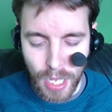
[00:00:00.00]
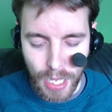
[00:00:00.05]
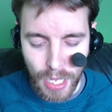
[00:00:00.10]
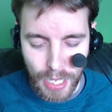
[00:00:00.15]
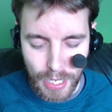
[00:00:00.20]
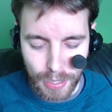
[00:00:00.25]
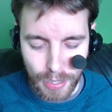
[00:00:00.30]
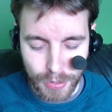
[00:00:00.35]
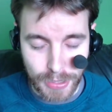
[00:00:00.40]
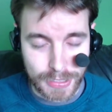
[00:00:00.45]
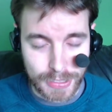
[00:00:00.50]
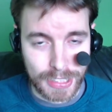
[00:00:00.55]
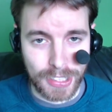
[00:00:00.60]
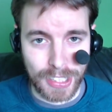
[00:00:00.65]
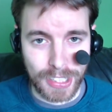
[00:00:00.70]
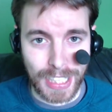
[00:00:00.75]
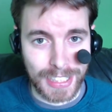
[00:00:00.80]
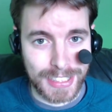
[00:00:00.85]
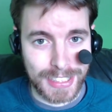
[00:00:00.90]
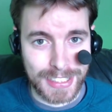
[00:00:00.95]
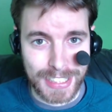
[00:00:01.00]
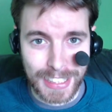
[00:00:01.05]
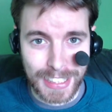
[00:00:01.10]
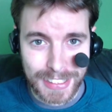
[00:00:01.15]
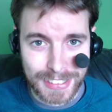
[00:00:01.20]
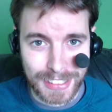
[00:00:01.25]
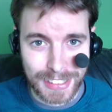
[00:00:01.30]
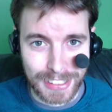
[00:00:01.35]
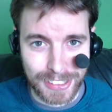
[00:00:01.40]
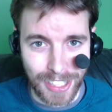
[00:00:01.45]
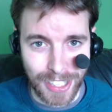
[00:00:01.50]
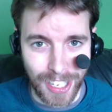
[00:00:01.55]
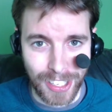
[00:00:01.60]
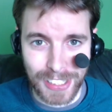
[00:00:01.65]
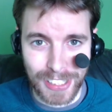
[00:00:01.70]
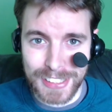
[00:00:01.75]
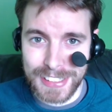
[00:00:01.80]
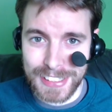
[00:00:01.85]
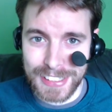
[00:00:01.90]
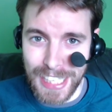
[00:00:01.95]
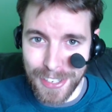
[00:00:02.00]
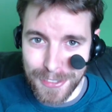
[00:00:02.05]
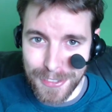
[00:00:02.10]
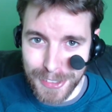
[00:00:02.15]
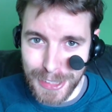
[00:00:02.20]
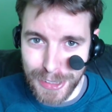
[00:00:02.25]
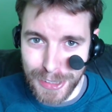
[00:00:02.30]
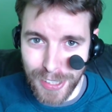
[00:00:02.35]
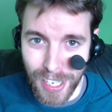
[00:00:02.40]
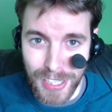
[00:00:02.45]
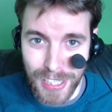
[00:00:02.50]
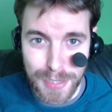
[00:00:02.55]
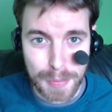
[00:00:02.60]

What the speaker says: Because they're like $60, $70,